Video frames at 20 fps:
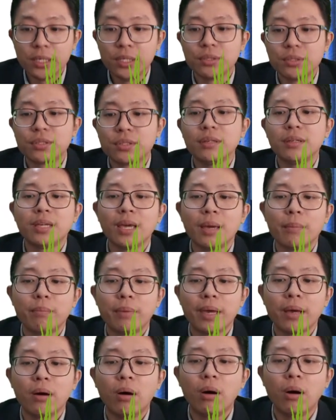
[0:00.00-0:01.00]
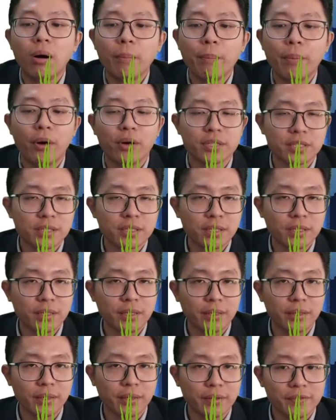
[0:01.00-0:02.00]
still get back all
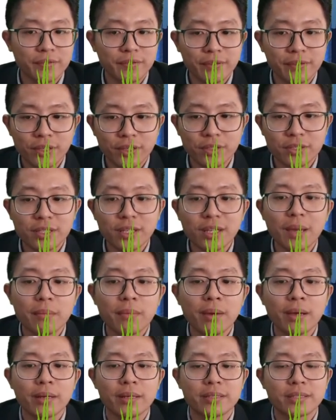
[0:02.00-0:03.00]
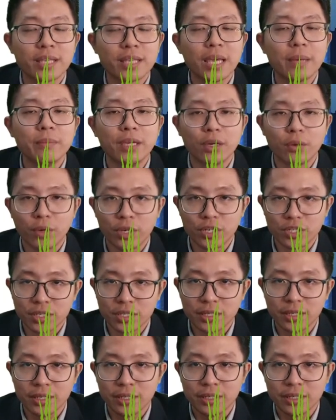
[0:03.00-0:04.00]
positive. You still get back the same
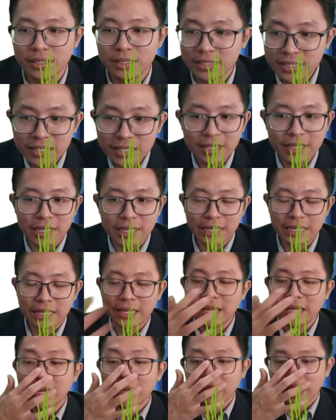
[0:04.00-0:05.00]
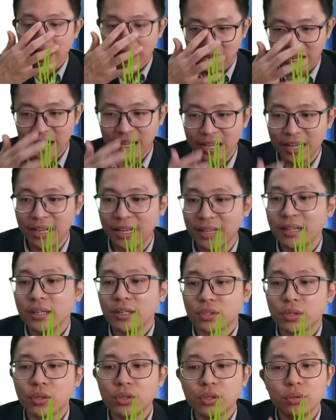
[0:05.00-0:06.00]
equation, isn't it?
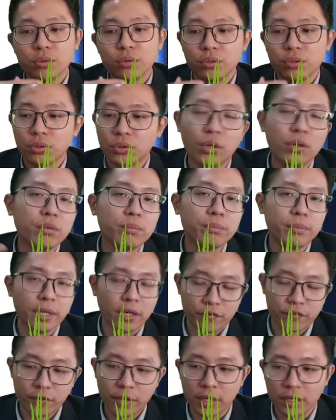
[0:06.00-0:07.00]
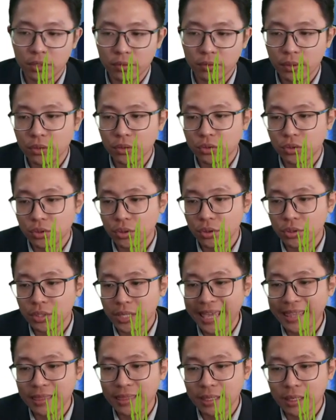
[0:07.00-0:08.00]
So you don't be afraid. You want to choose
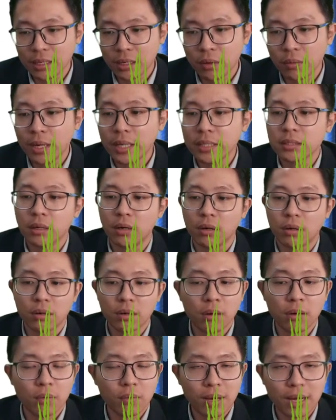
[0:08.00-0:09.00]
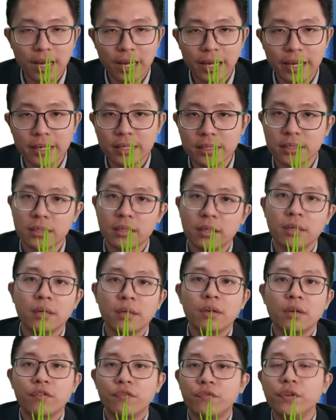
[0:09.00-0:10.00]
anti-clockwise or clockwise,
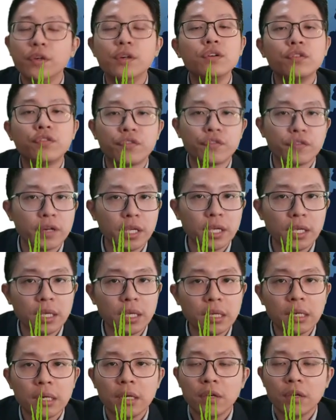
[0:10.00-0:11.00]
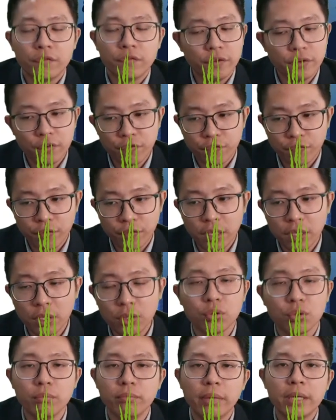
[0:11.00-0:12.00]
feel free
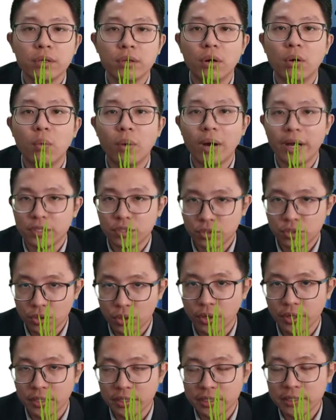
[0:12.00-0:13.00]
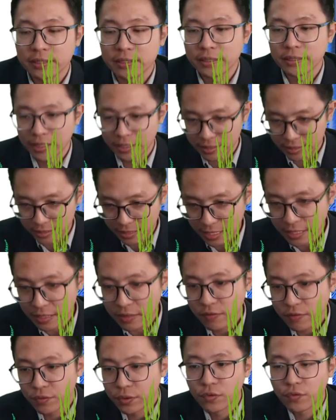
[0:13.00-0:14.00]
to make your wise choice.
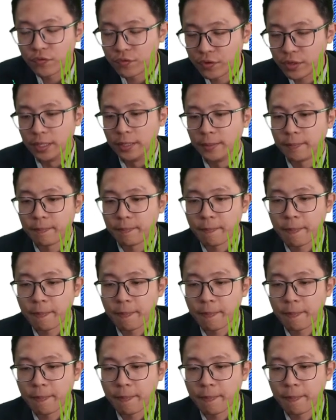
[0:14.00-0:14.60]
Understand? Feel free.